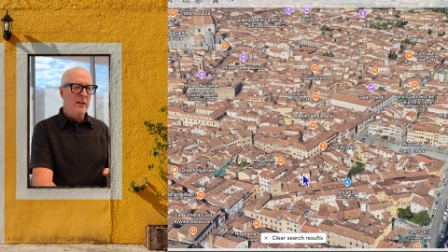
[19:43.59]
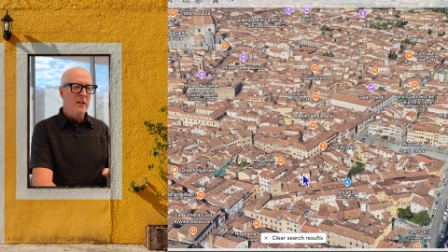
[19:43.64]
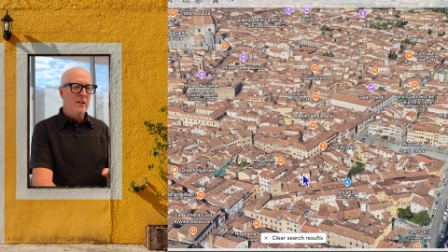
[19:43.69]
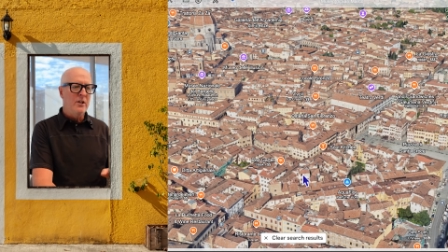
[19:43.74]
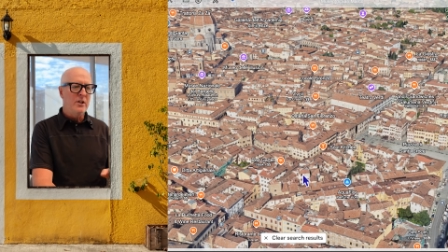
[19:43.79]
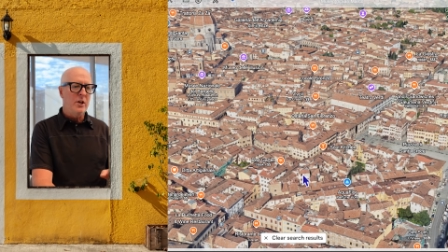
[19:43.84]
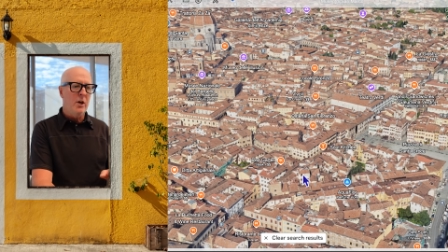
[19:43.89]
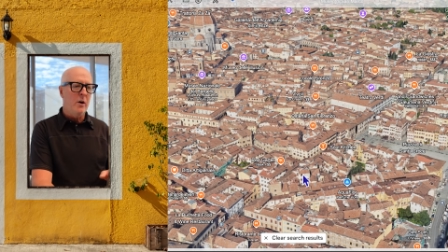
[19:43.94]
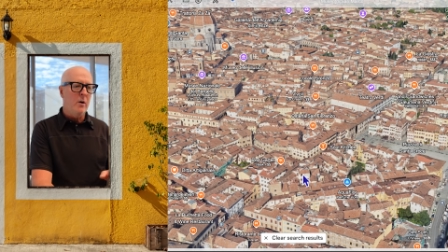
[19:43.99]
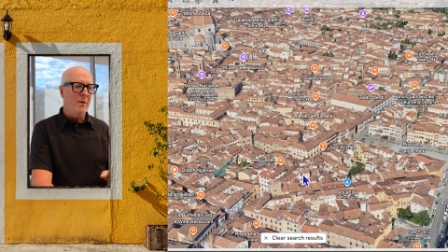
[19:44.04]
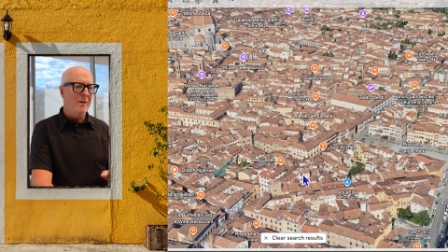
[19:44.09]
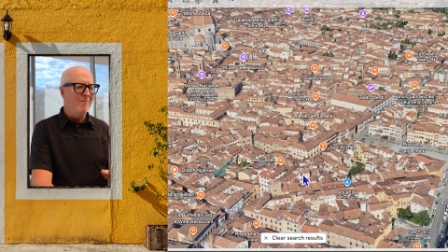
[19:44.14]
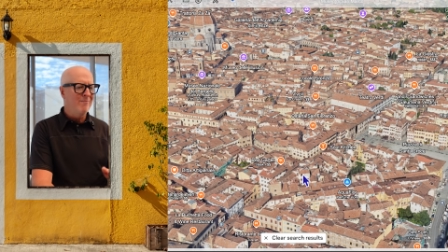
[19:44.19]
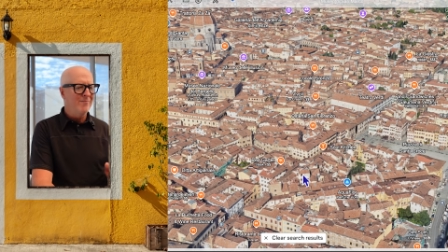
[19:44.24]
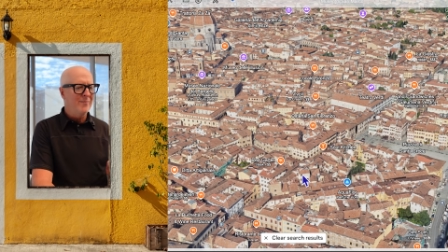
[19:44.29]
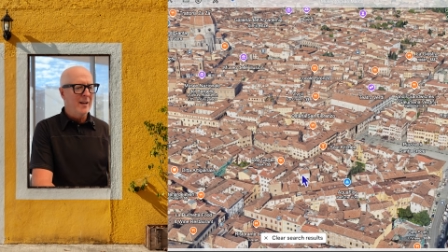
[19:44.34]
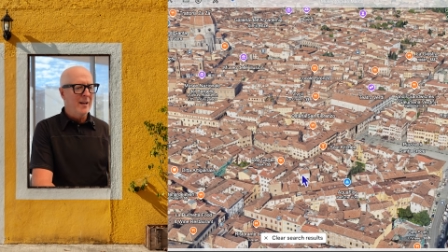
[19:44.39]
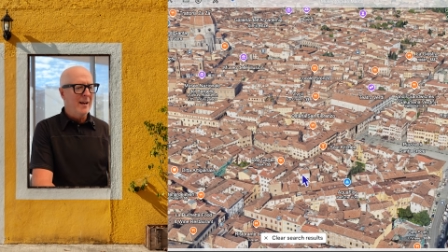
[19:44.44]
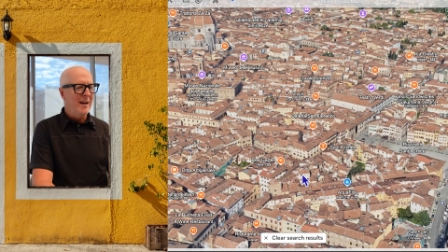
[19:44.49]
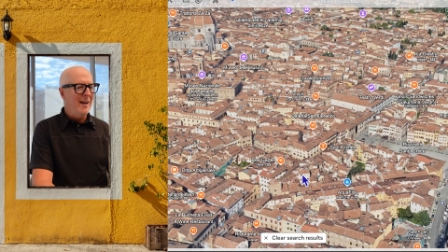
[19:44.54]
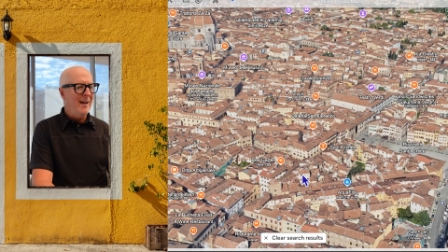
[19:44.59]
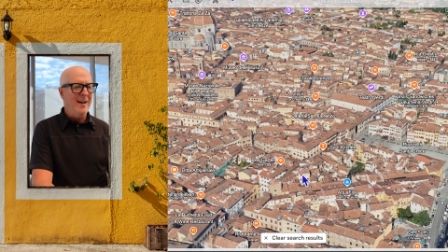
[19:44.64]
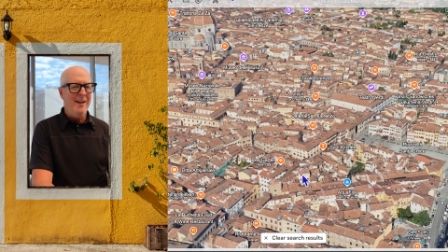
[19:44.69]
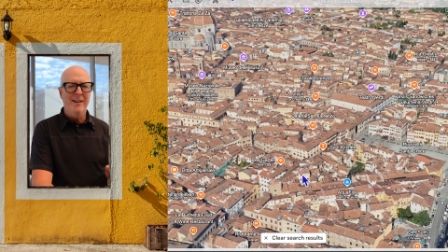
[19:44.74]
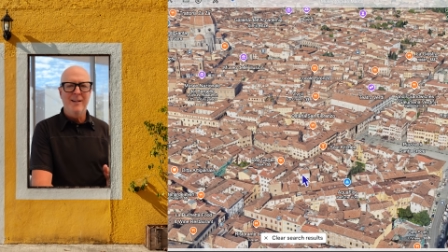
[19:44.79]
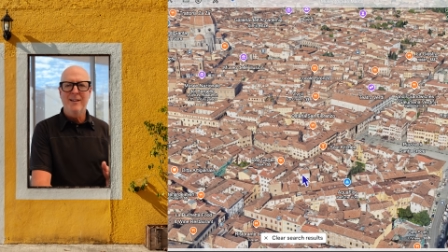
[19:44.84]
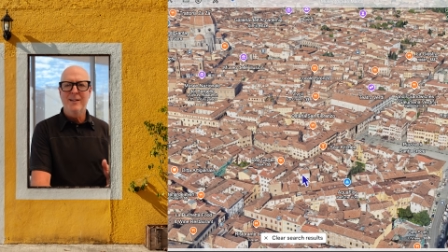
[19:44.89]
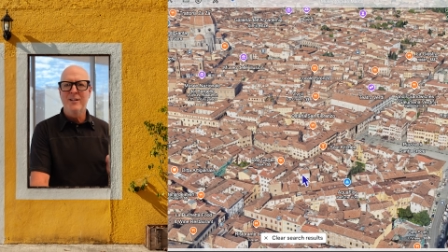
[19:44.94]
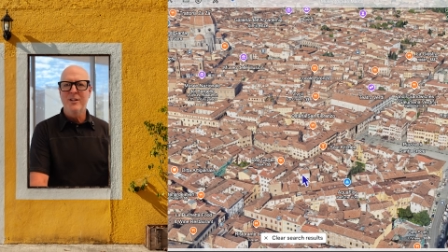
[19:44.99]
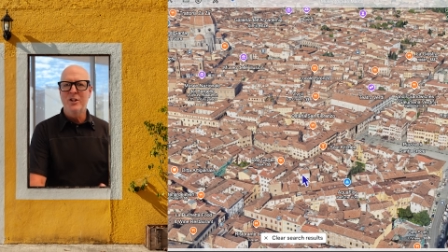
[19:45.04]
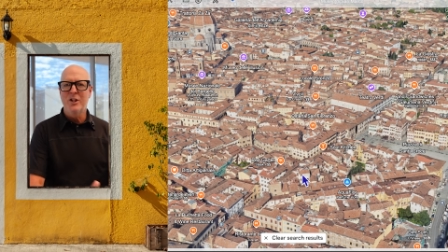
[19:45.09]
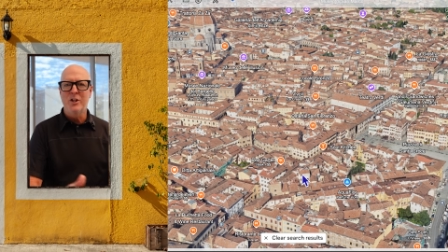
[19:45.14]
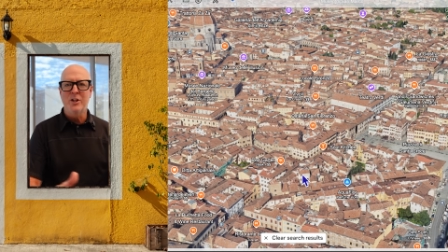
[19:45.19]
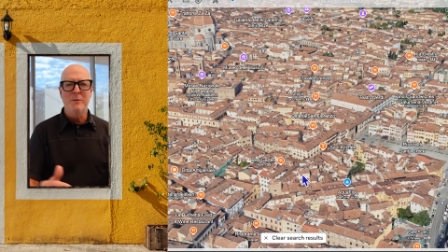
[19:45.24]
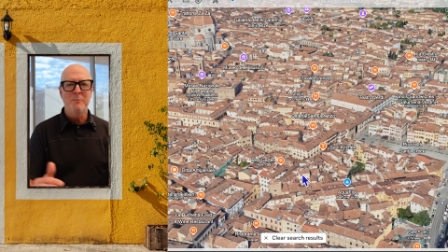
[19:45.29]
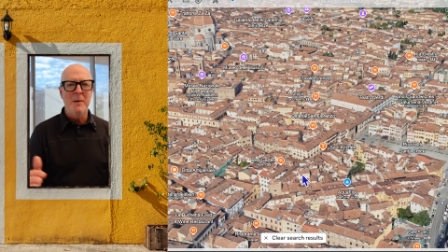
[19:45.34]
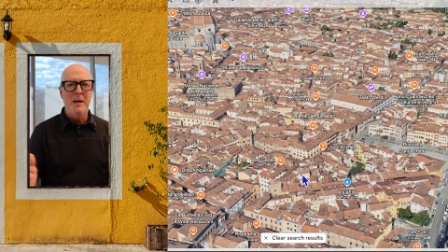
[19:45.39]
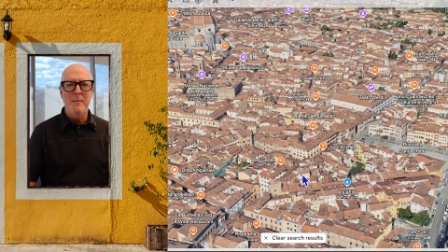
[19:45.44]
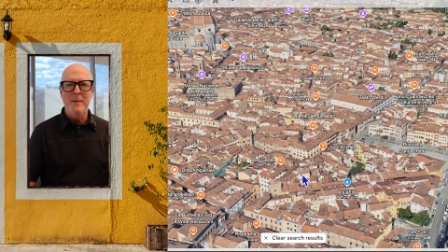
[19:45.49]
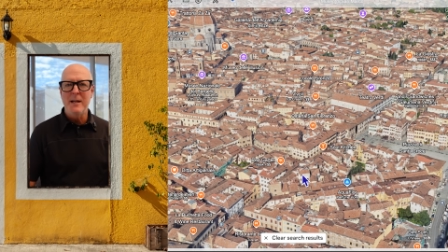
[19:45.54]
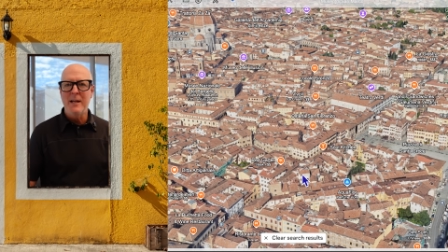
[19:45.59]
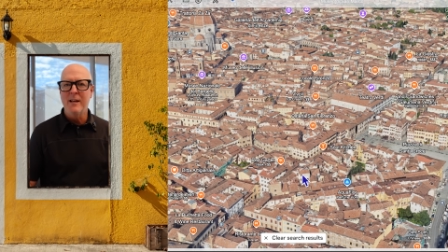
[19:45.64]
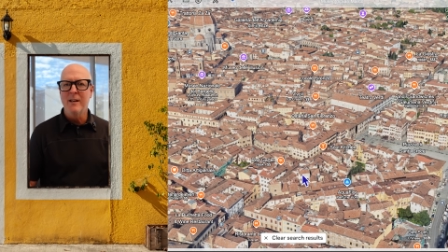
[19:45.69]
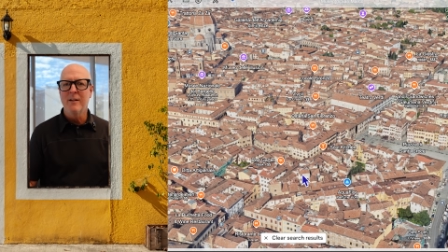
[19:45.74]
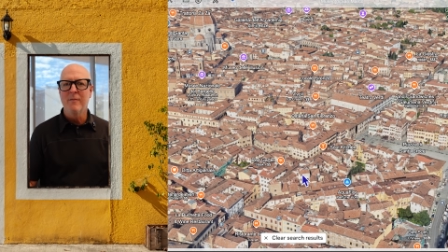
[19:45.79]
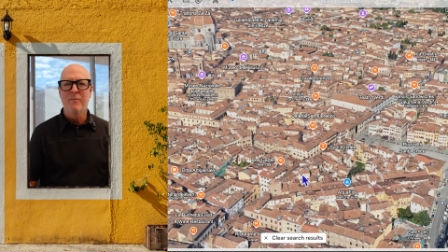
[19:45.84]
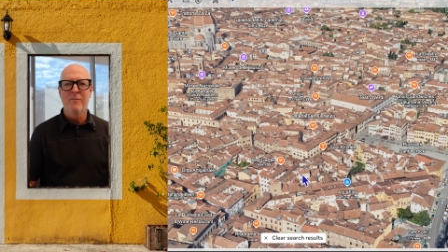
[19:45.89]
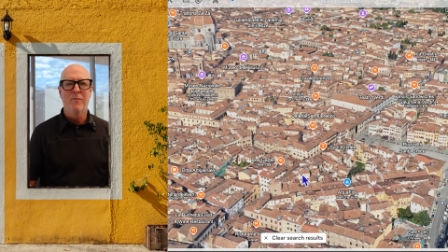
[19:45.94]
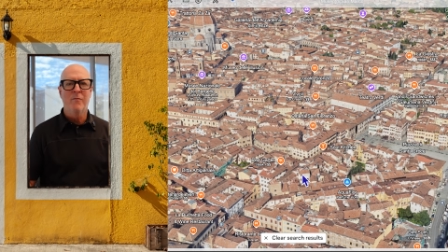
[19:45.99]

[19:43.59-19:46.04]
So just maybe